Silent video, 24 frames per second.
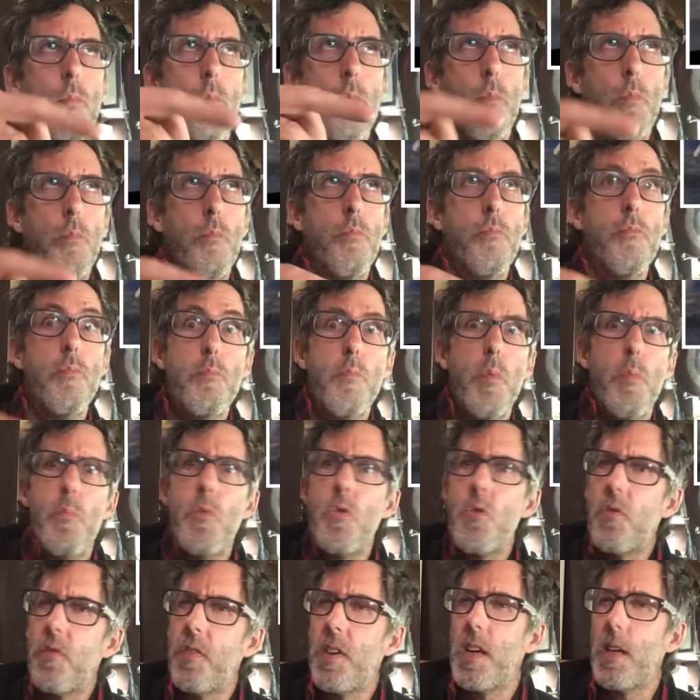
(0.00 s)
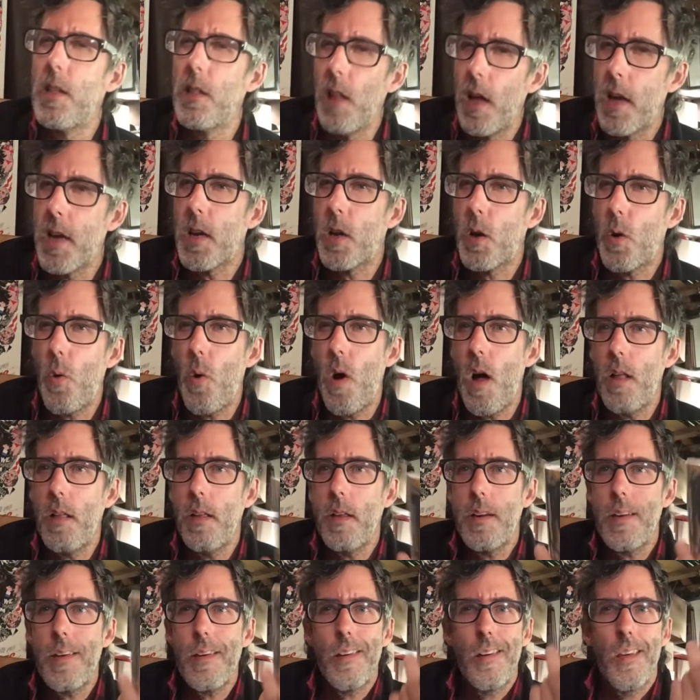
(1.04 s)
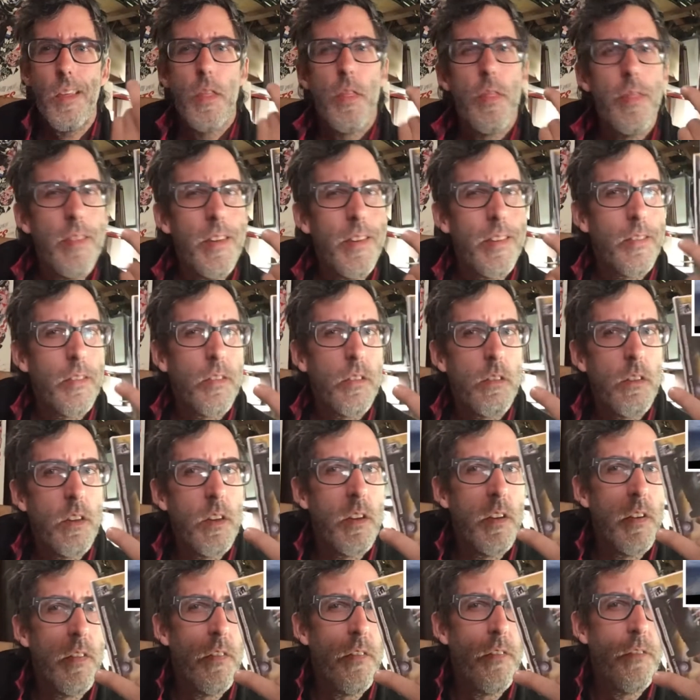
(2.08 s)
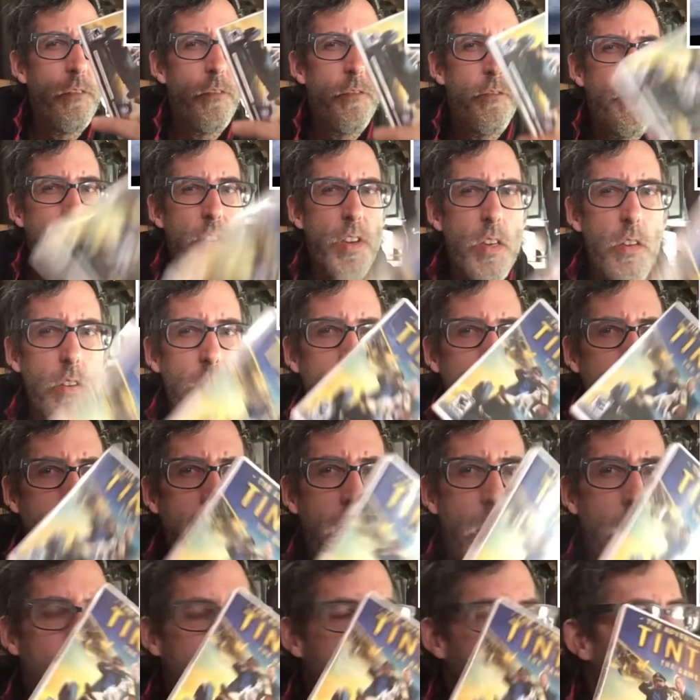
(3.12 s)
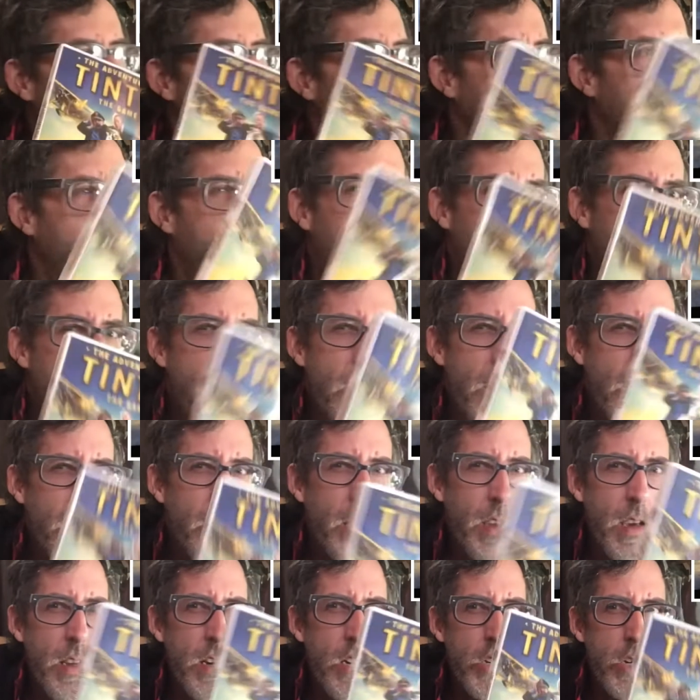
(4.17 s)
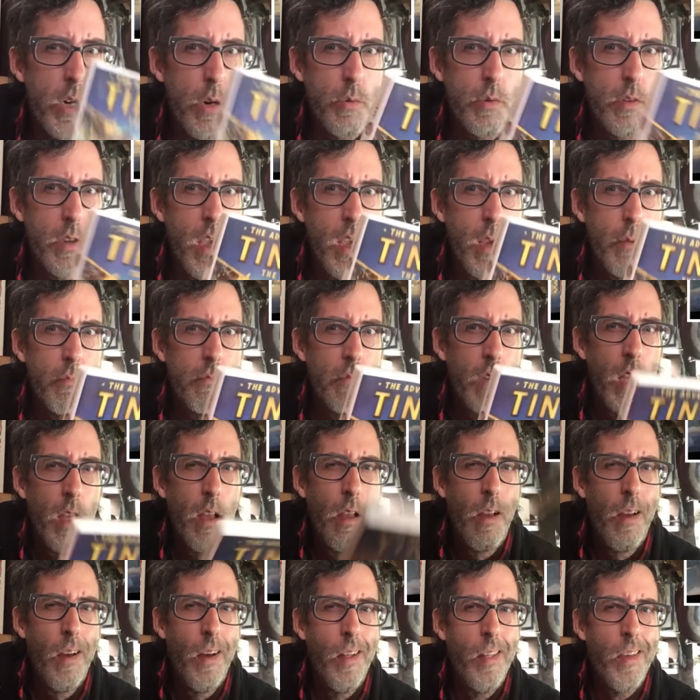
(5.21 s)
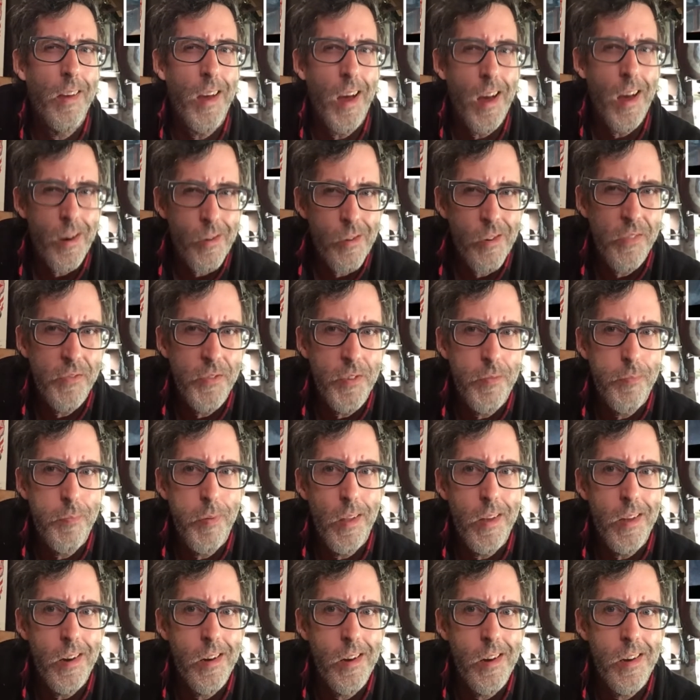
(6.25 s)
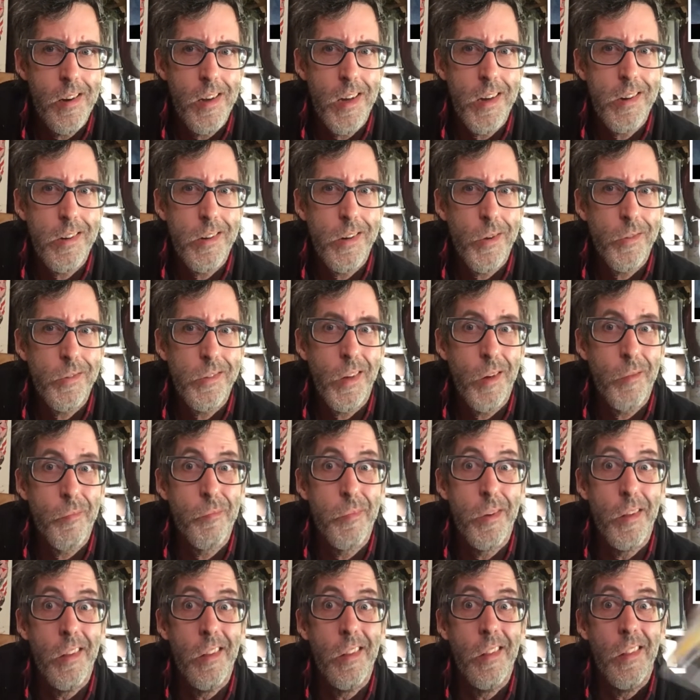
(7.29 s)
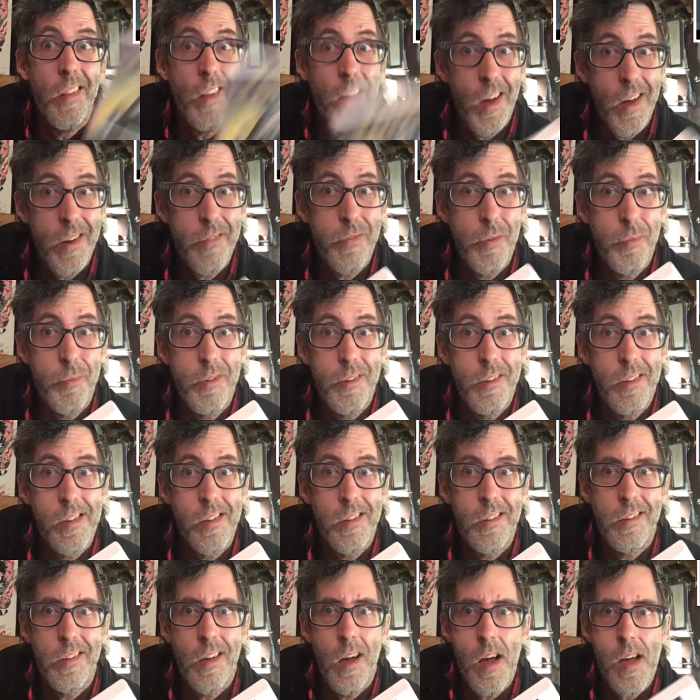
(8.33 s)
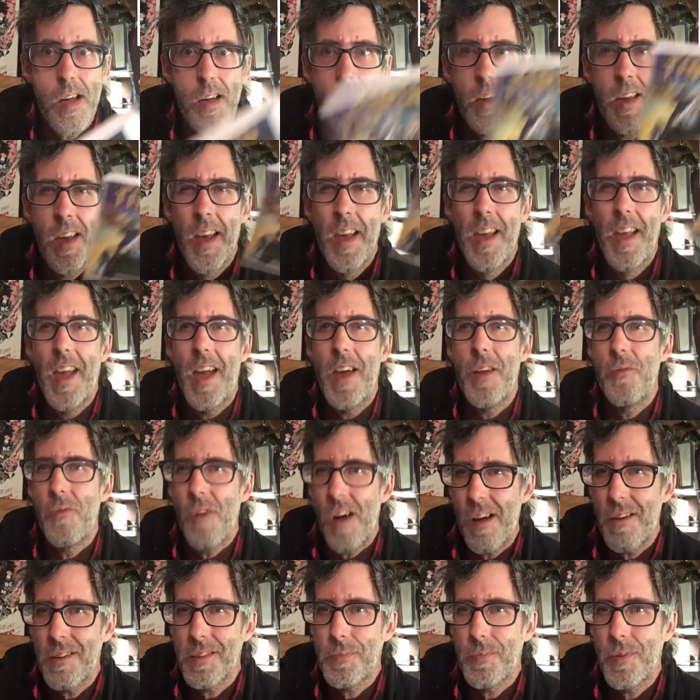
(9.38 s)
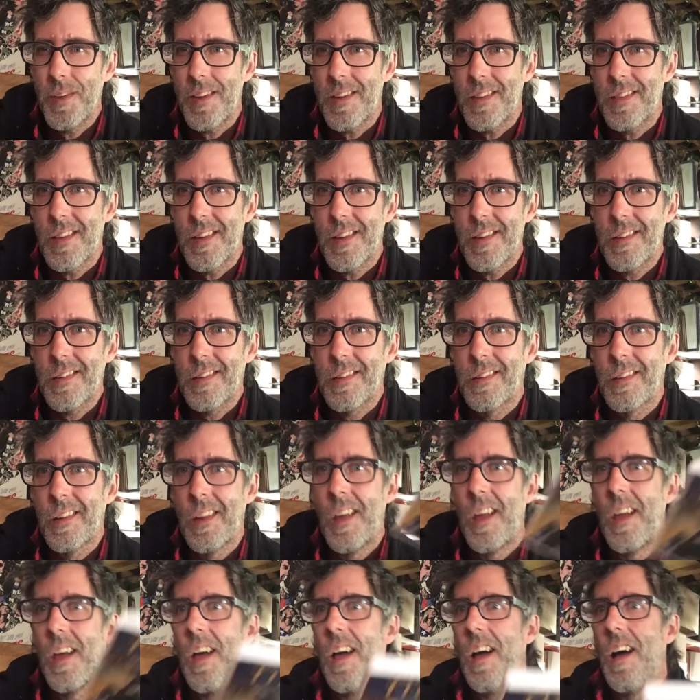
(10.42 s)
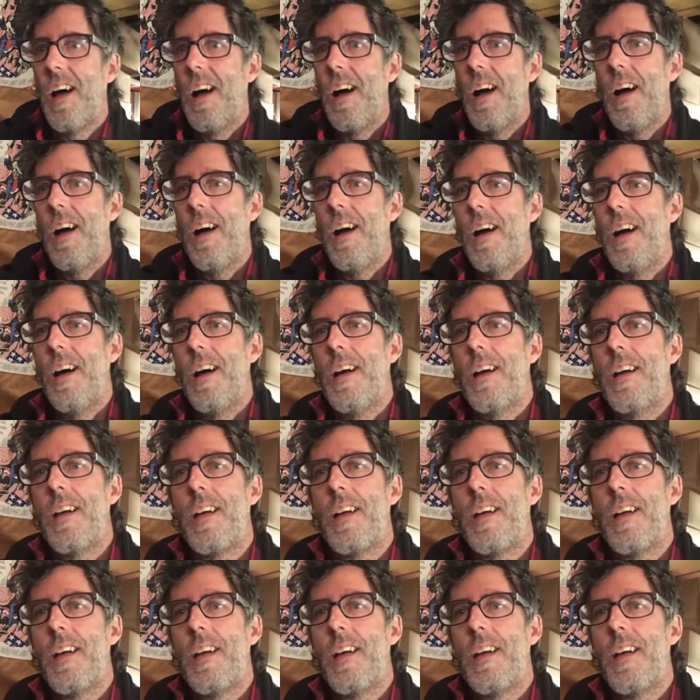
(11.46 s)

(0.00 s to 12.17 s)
movie-like quality, this feels like it should have been an Indiana Jones game. Like, I don't know if you've played an Indiana Jones game, but a lot of them really suck. And while I was playing this, yeah,